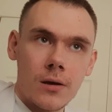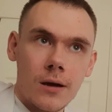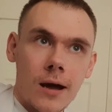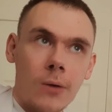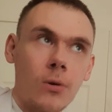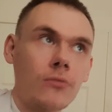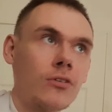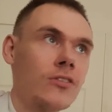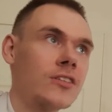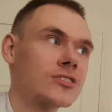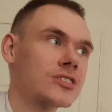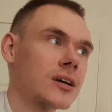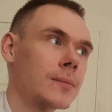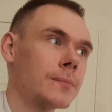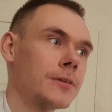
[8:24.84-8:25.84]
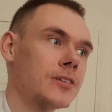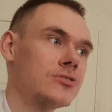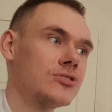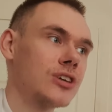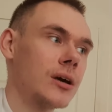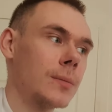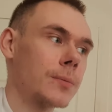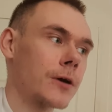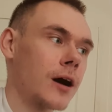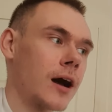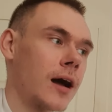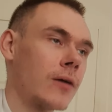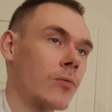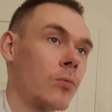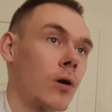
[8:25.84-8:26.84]
However, in the Championship,
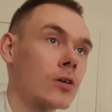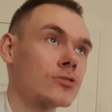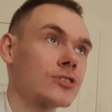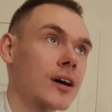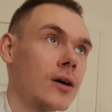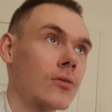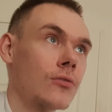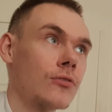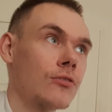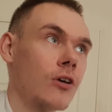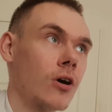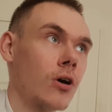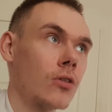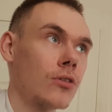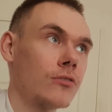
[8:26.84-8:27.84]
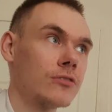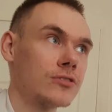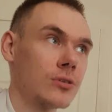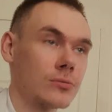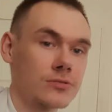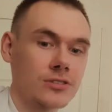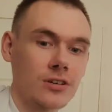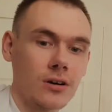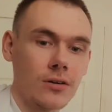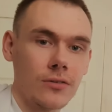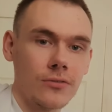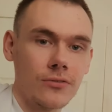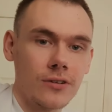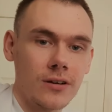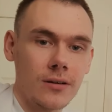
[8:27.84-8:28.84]
I watch out for the results
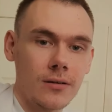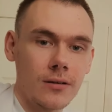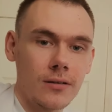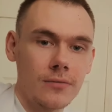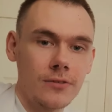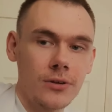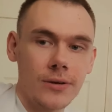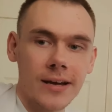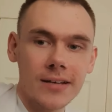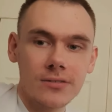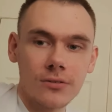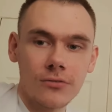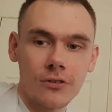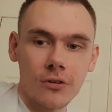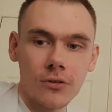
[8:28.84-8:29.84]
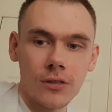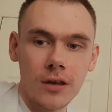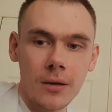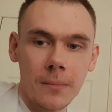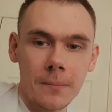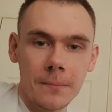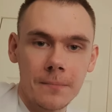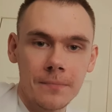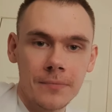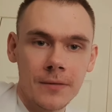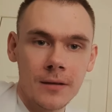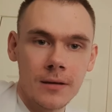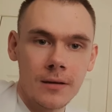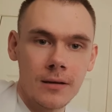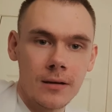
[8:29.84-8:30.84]
of Newcastle Thunder,
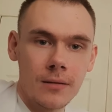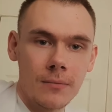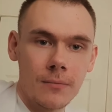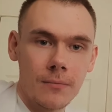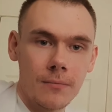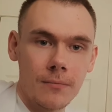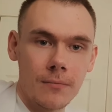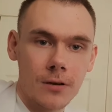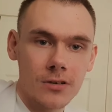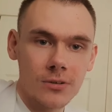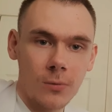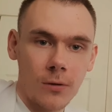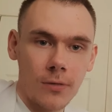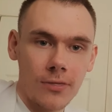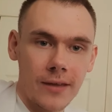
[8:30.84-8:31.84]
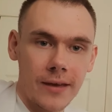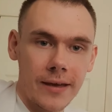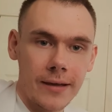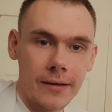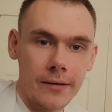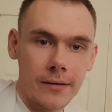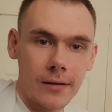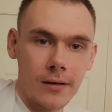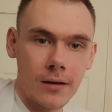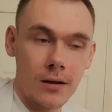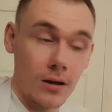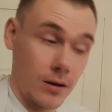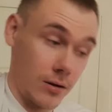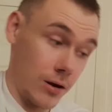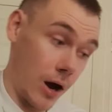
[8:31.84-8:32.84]
because I
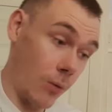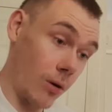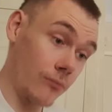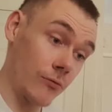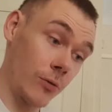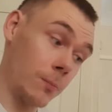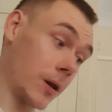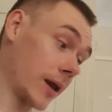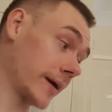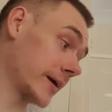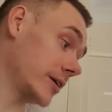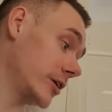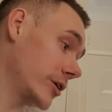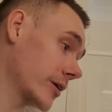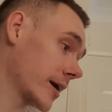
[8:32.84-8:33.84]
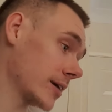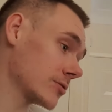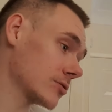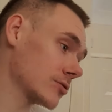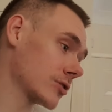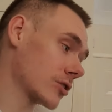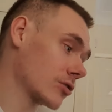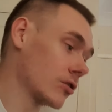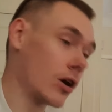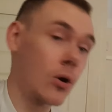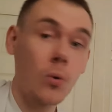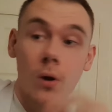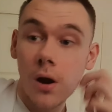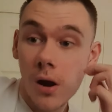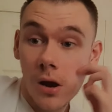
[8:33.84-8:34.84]
want Rugby League in Newcastle to
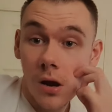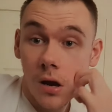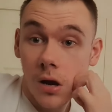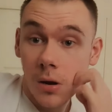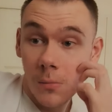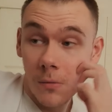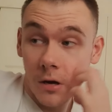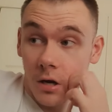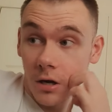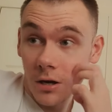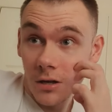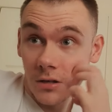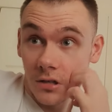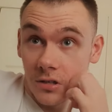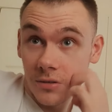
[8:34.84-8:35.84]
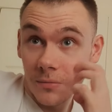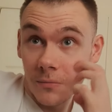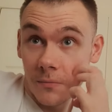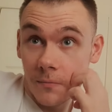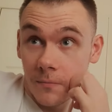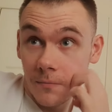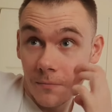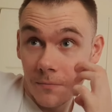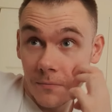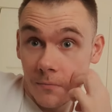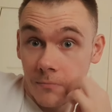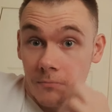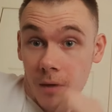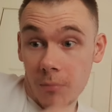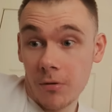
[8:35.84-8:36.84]
grow, because
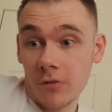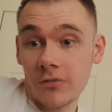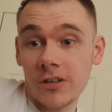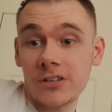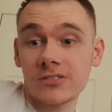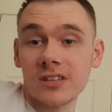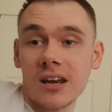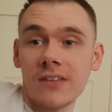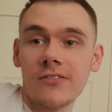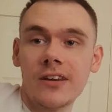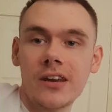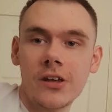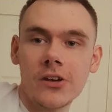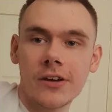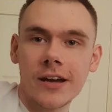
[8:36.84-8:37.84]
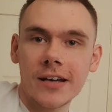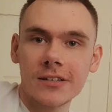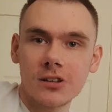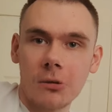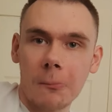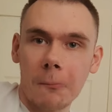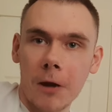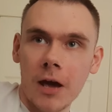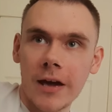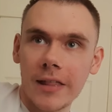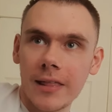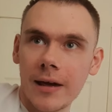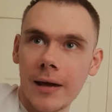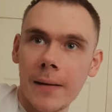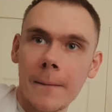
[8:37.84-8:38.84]
my brother used to live in Newcastle and play
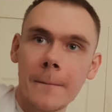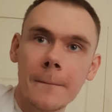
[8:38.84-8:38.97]
there.